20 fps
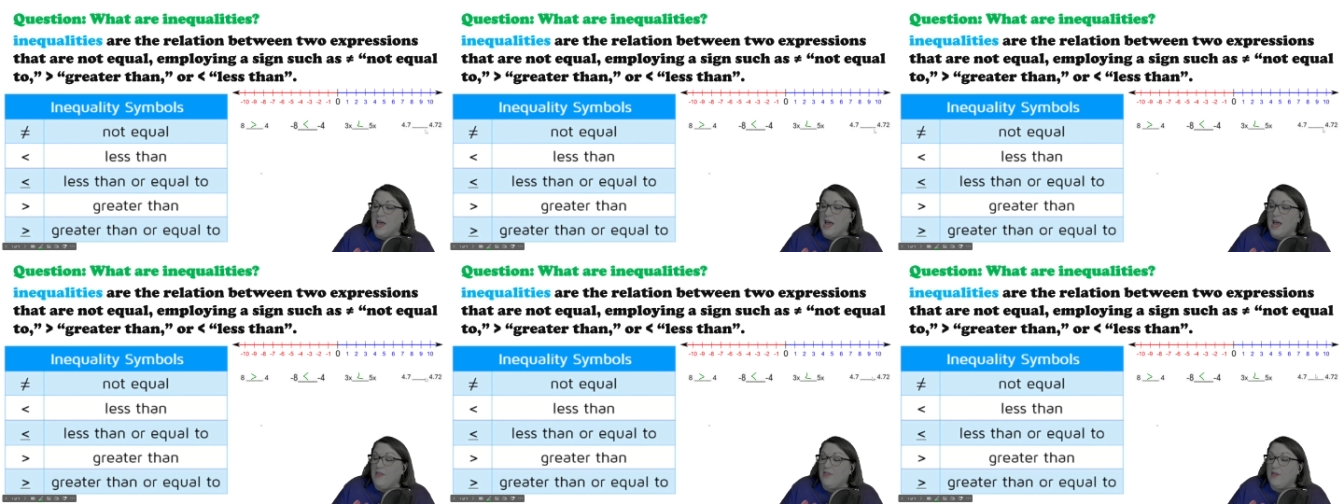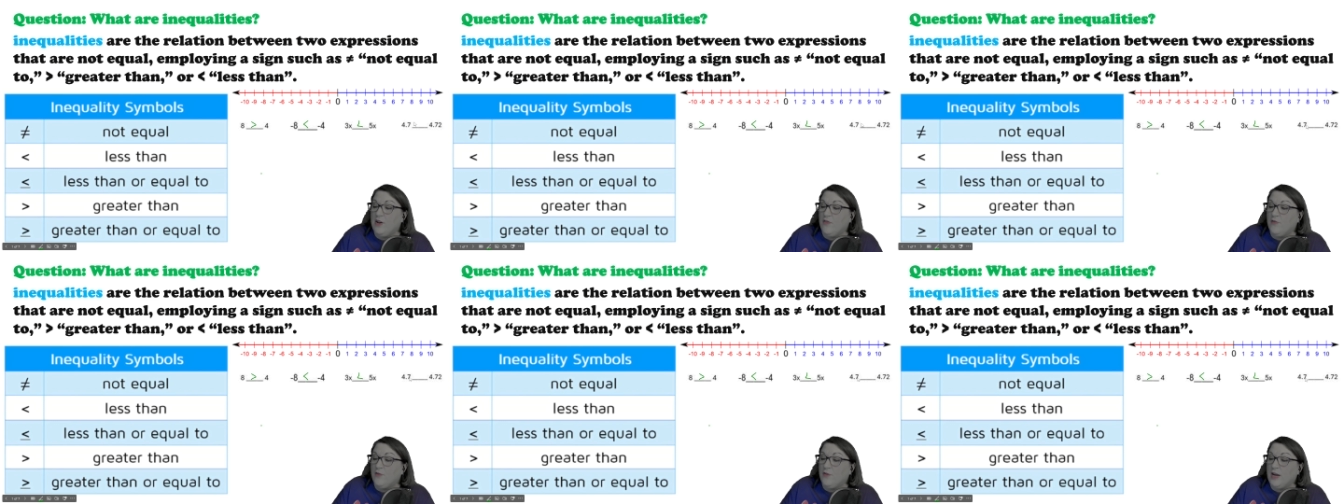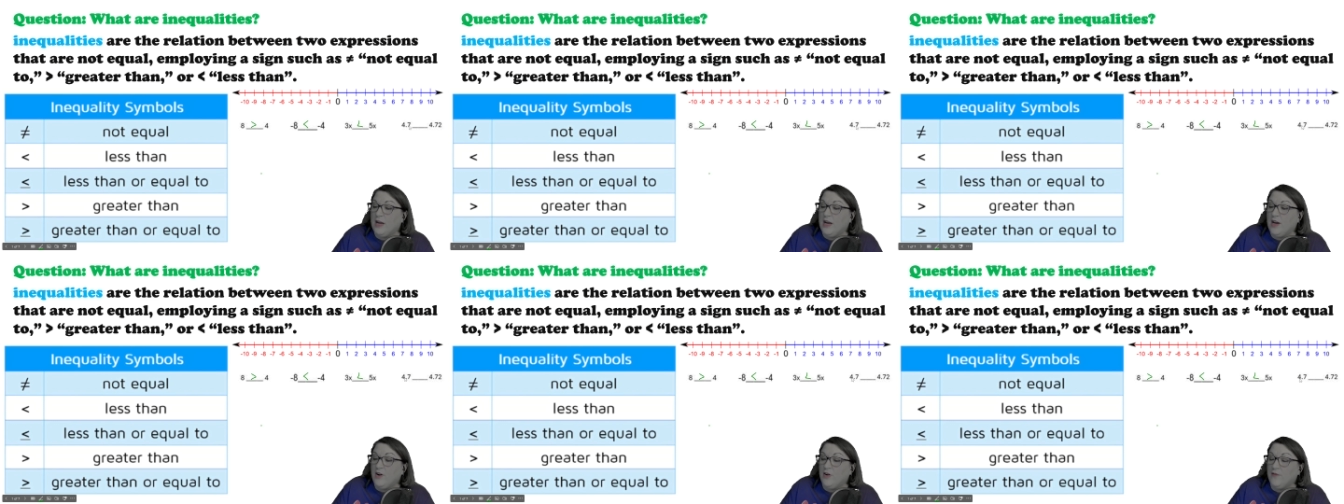And then over
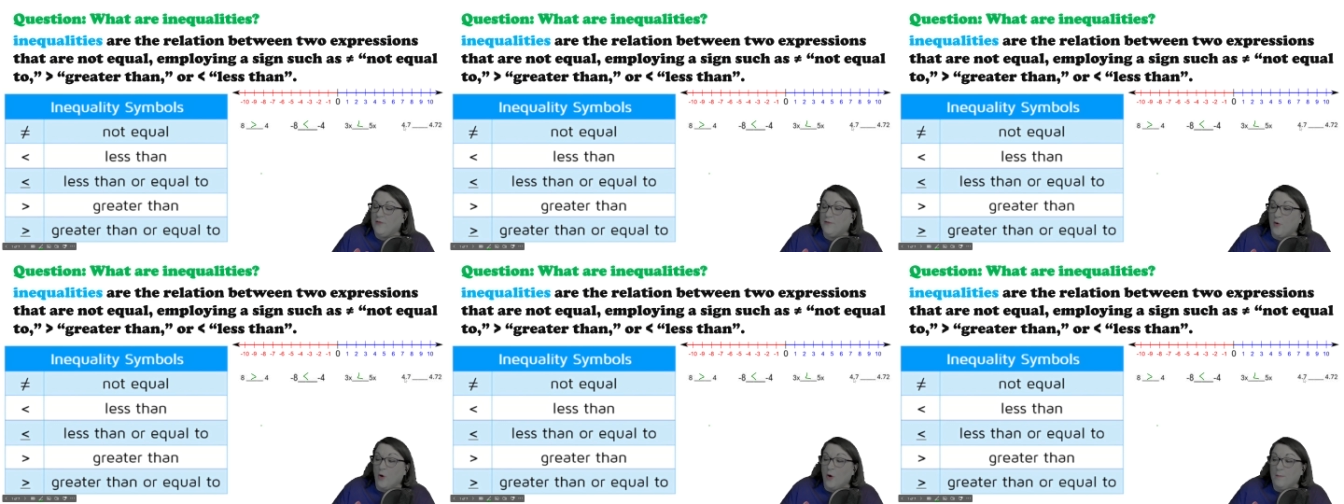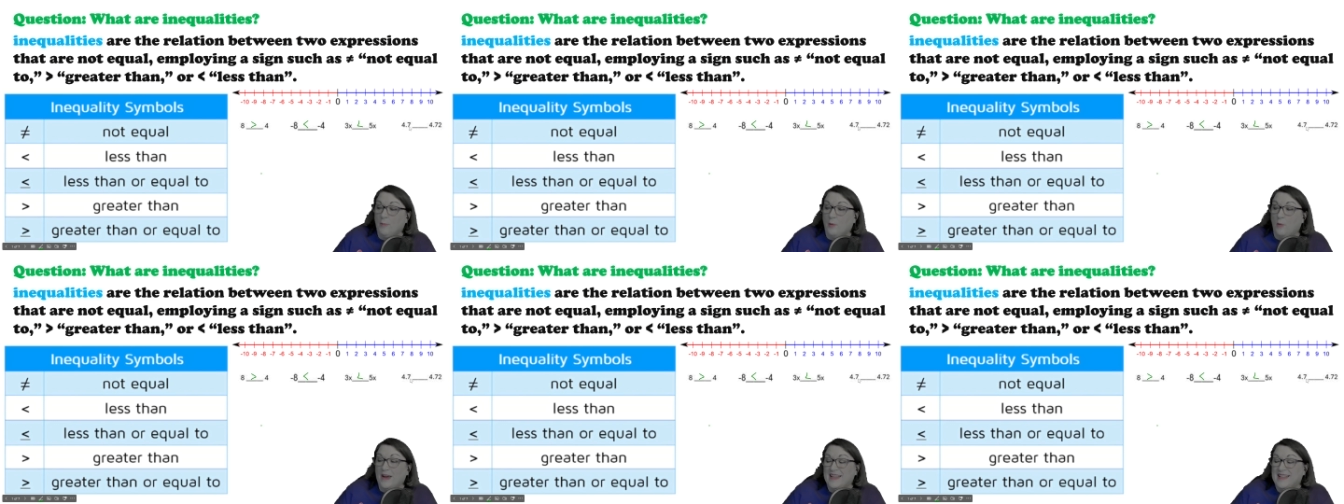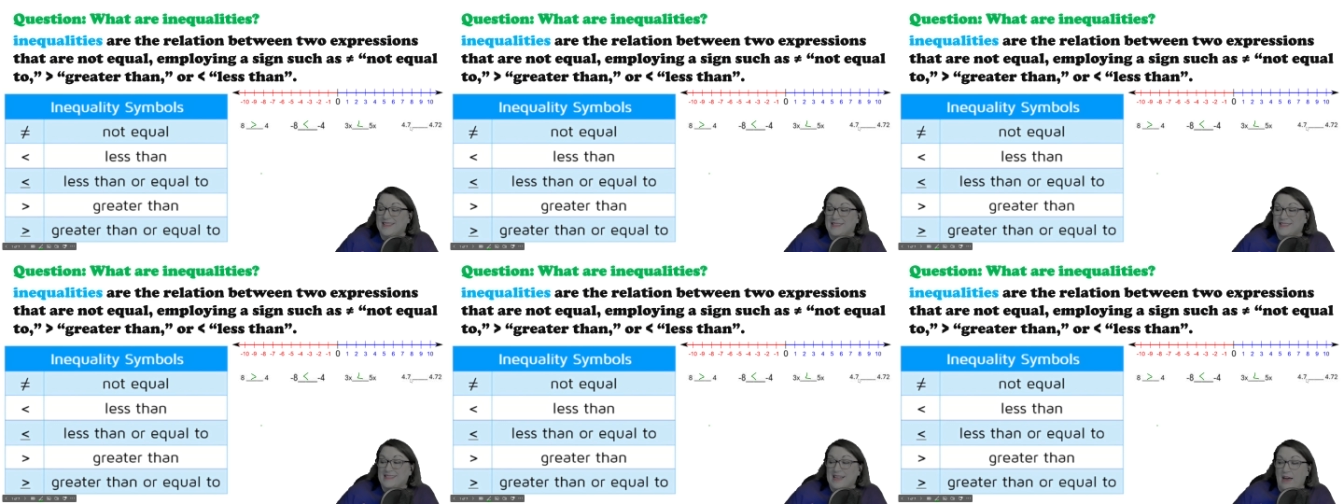here,
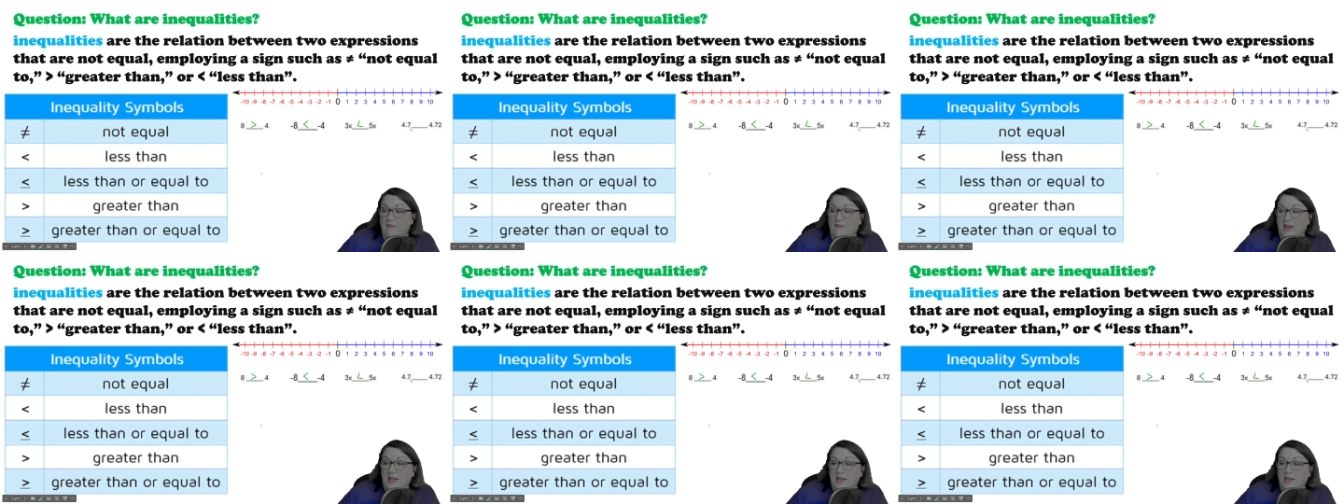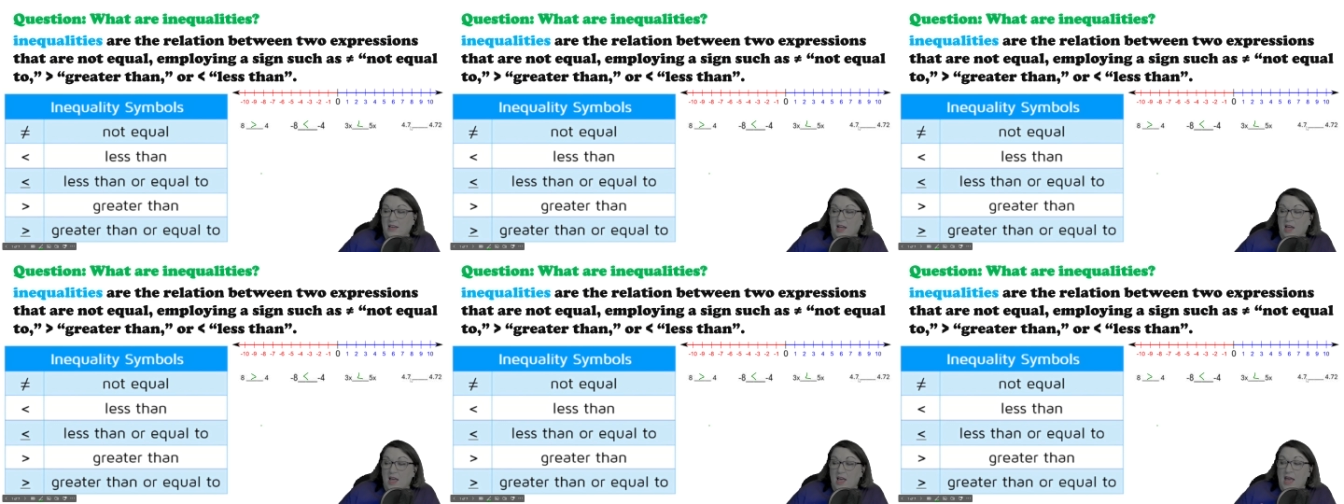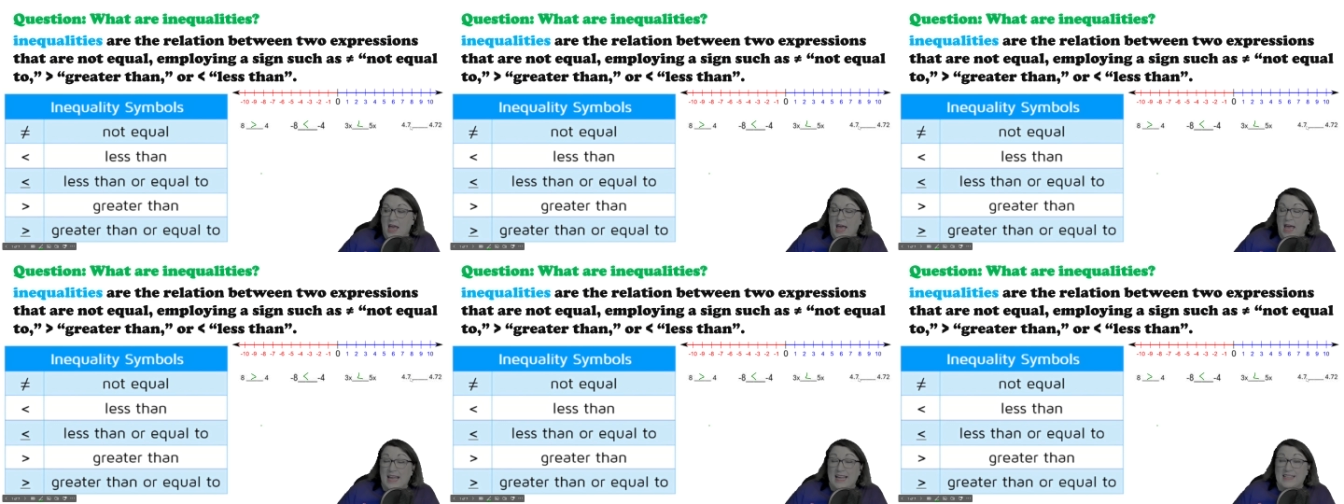4.7
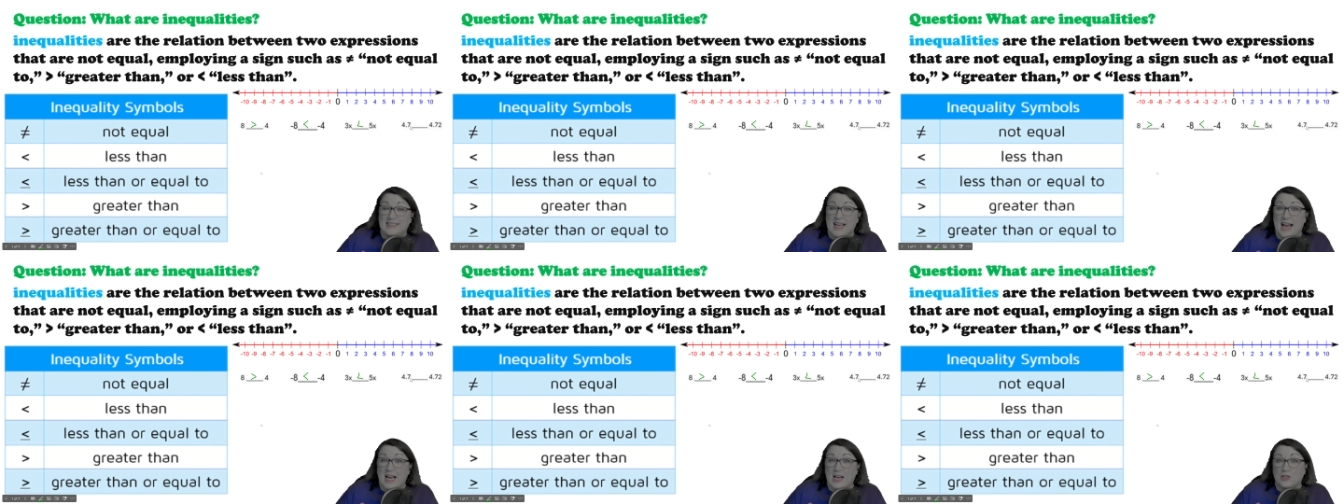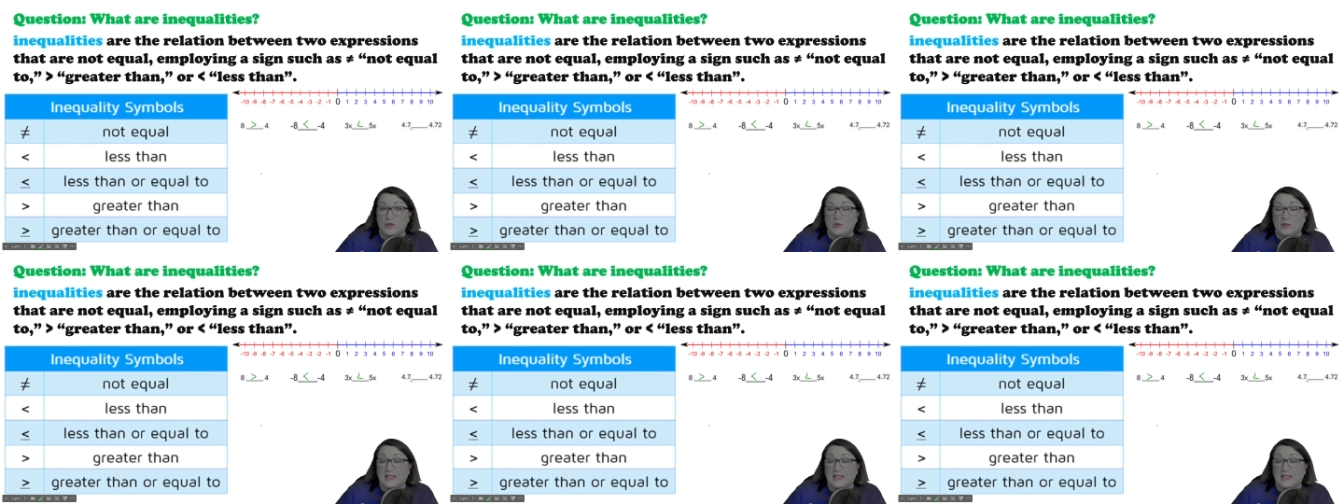is actually